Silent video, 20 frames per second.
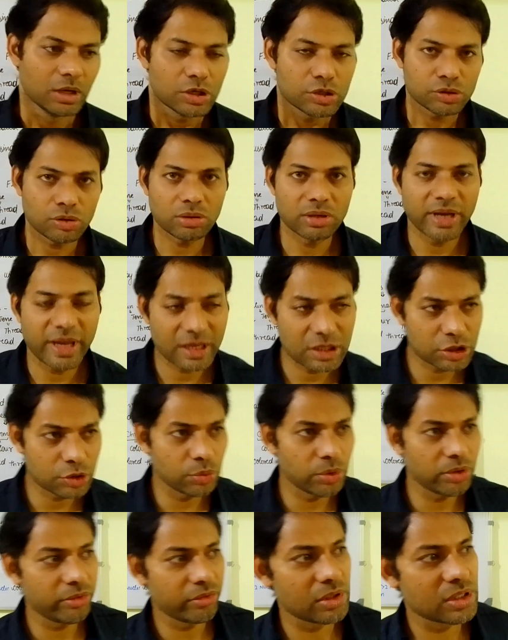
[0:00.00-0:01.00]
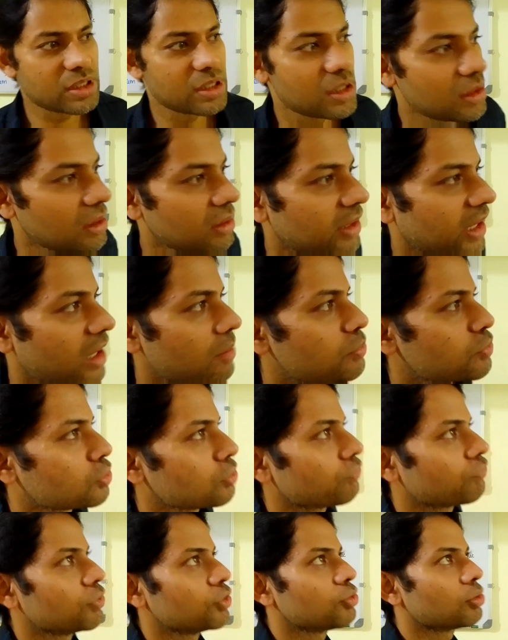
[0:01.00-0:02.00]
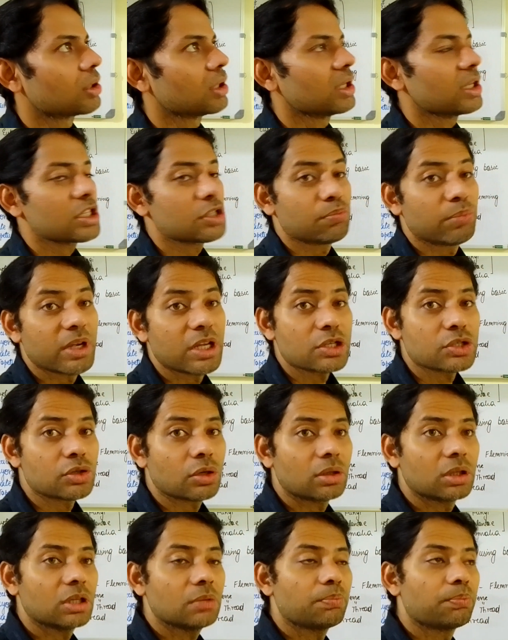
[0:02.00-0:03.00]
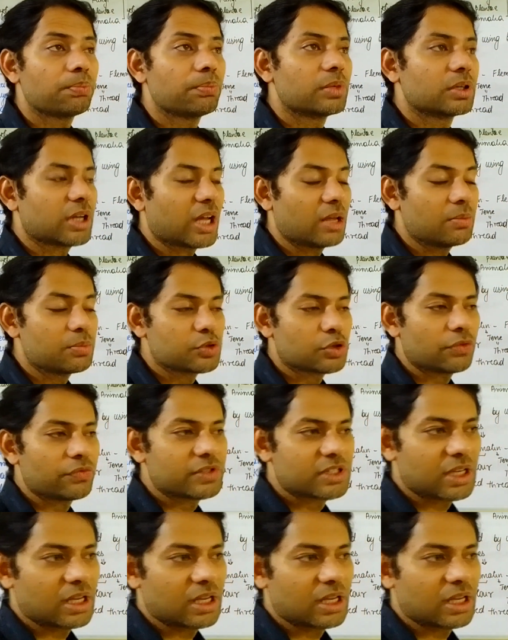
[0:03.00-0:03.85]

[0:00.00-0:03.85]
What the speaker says: So next we will see the types of nucleus based on the types of